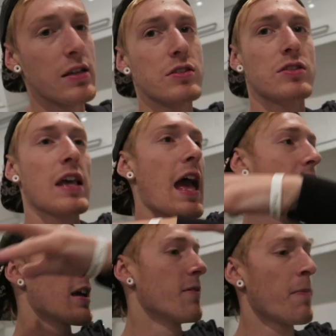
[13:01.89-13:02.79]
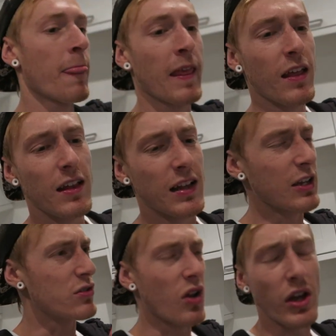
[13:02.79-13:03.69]
It's a
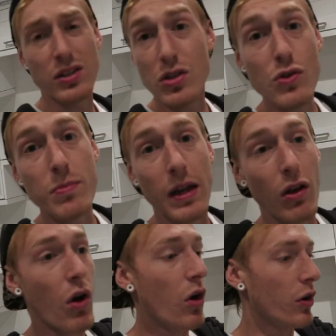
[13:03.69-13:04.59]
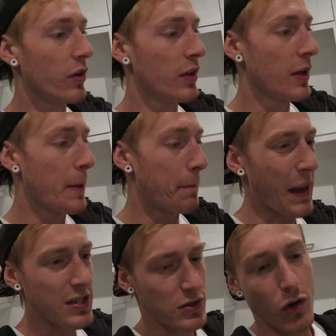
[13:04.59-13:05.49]
literally like 2-minute long
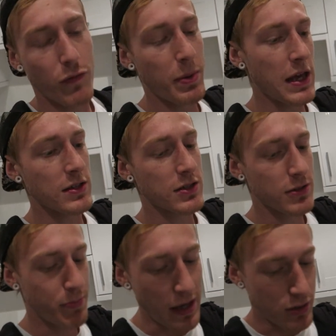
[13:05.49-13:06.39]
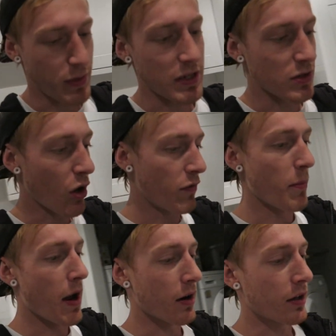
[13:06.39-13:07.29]
best of bits, best bits of
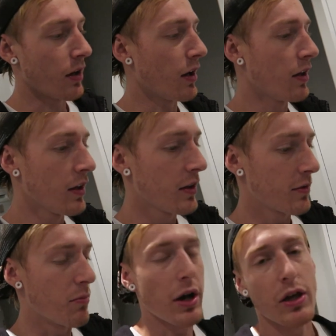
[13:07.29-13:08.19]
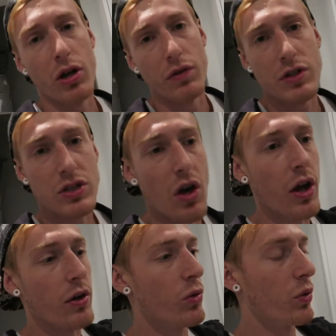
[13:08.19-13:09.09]
America. My kind of
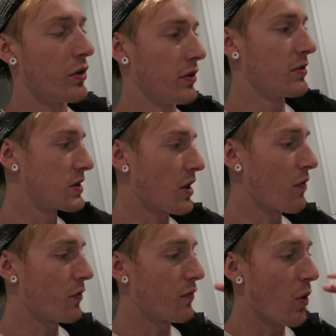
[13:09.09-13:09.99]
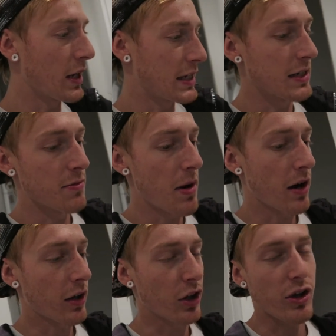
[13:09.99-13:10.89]
style and stuff of what I did in
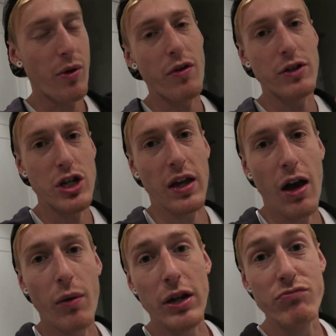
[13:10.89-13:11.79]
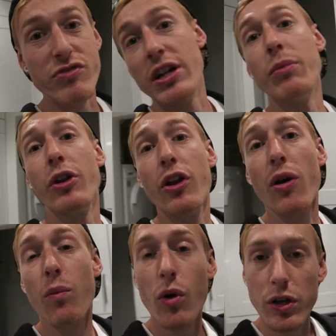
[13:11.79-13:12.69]
America. Go over, check it out, and really want to
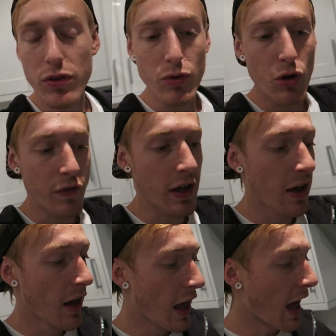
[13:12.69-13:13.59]
know what you thought of it.